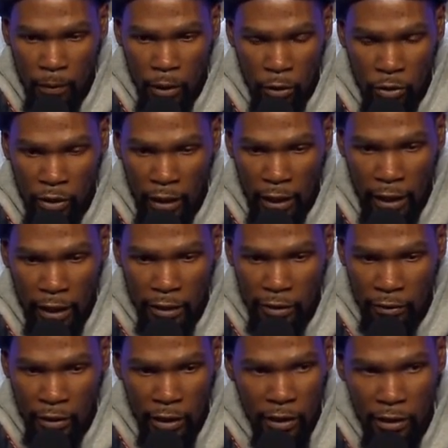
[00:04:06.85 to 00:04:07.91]
coach can ask
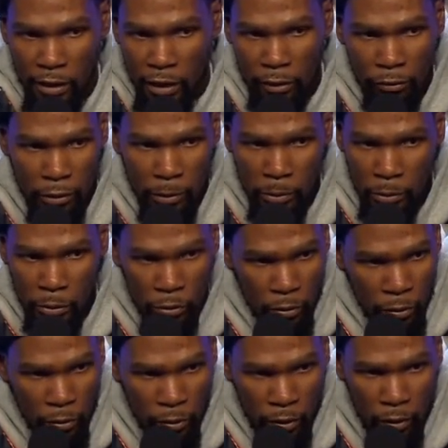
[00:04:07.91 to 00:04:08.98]
of anything from the
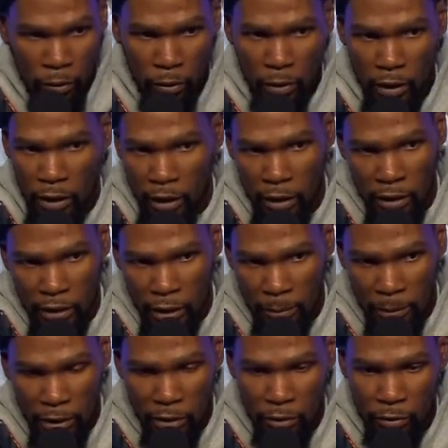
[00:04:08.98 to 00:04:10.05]
score or to getting
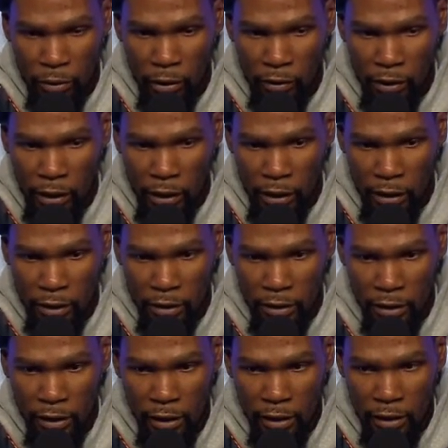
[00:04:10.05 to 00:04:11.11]
teammates involved. I think
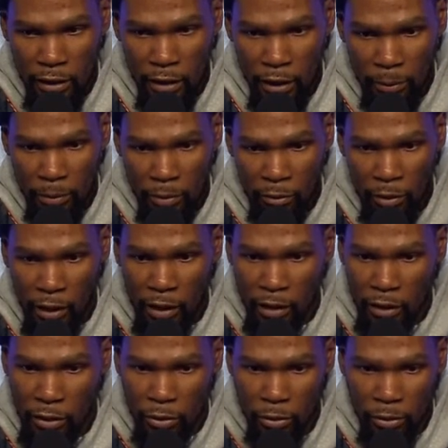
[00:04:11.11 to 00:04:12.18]
he's up and ready
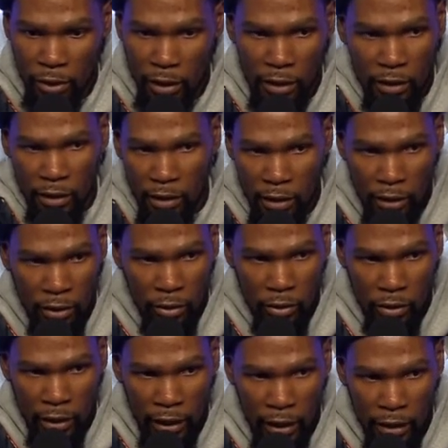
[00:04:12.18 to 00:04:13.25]
to do anything
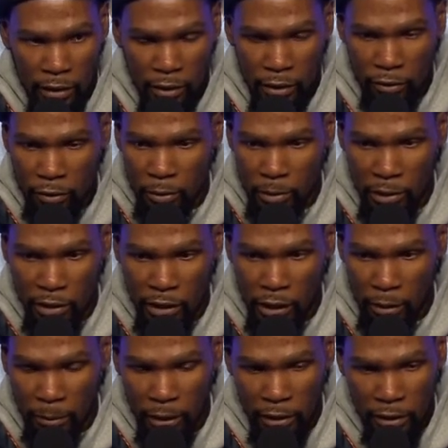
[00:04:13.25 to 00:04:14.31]
coach asks of him. His
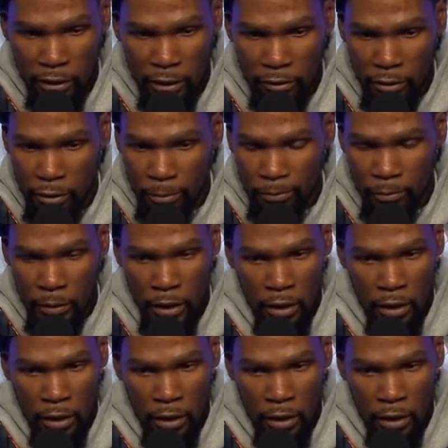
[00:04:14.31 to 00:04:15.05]
teammates love him.